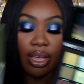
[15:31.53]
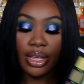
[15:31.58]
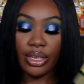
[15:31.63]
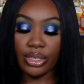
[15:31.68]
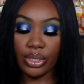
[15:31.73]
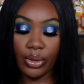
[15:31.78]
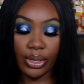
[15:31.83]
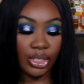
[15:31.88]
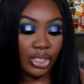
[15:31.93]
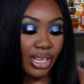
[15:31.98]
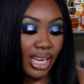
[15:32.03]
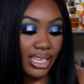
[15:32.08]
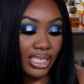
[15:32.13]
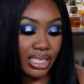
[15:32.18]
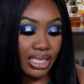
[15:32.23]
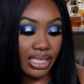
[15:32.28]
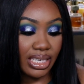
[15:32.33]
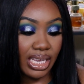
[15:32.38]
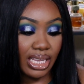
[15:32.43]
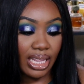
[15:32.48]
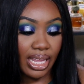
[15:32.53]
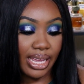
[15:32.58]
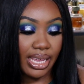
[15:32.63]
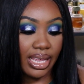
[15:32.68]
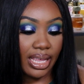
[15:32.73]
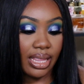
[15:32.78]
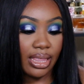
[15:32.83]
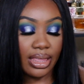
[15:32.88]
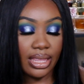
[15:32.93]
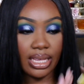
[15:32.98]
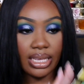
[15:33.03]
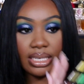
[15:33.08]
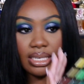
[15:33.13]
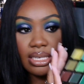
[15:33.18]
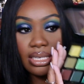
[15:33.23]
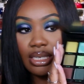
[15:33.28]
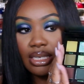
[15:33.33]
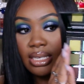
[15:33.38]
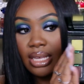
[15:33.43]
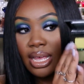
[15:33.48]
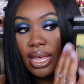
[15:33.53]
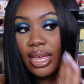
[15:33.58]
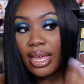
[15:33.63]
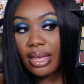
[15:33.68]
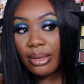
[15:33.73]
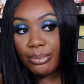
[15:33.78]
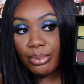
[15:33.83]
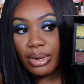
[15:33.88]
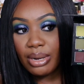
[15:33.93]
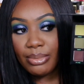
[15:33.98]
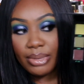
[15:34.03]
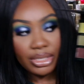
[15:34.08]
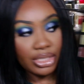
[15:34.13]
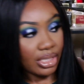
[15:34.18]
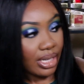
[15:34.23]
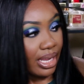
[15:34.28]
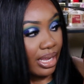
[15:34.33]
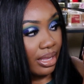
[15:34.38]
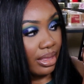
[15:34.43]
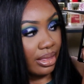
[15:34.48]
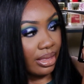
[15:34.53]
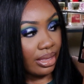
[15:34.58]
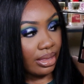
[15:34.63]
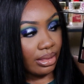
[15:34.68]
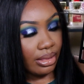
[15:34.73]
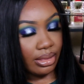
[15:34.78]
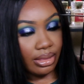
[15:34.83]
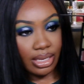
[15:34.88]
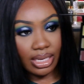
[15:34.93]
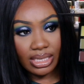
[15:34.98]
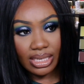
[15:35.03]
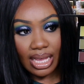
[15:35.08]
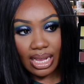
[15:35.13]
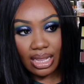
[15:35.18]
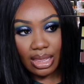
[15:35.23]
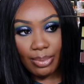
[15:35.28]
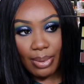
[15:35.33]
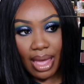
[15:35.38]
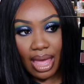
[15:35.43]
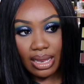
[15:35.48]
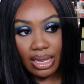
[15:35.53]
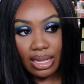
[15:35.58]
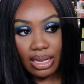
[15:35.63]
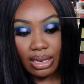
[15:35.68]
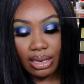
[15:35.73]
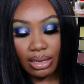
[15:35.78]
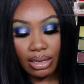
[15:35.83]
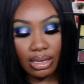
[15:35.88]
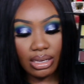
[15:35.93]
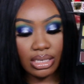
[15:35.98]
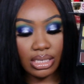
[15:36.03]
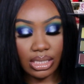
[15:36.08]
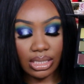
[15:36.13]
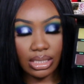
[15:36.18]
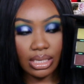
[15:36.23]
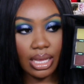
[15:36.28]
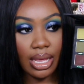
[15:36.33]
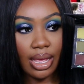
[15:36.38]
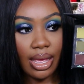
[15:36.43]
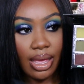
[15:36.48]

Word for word: So as you guys can see, like this, pretty much like this side of the palette looks